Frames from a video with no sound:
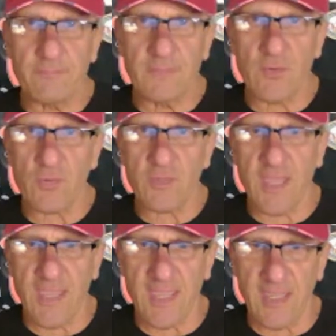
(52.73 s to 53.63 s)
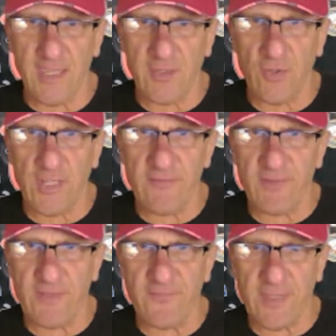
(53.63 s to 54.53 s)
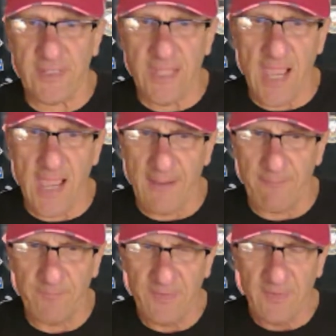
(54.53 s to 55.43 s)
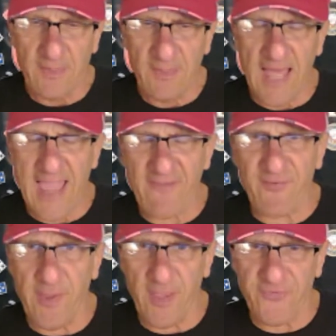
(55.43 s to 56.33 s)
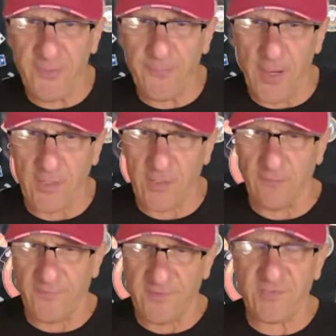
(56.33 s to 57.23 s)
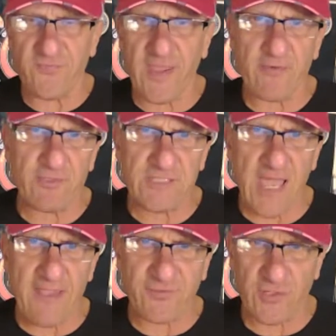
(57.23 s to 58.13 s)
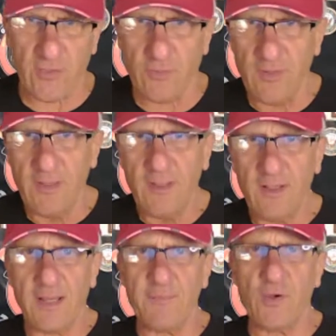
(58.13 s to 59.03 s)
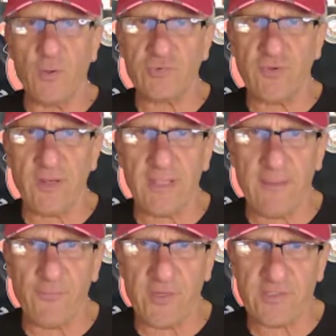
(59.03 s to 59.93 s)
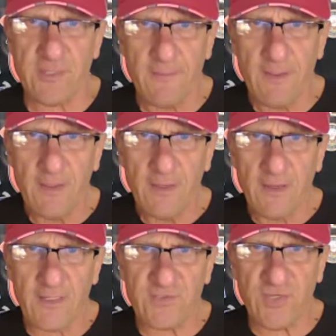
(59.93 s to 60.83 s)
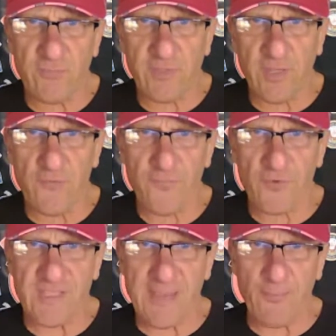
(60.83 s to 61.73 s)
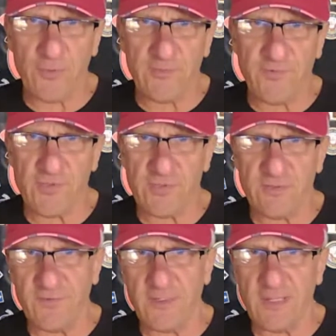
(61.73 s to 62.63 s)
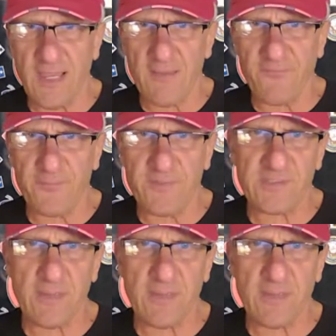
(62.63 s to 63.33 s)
Okay, good evening, Vietnam. Live from LZ Bunker. This is Veterans Live Show. I'm your host, Ronnie Embers. I served with the 101st Airborne Division in Vietnam from December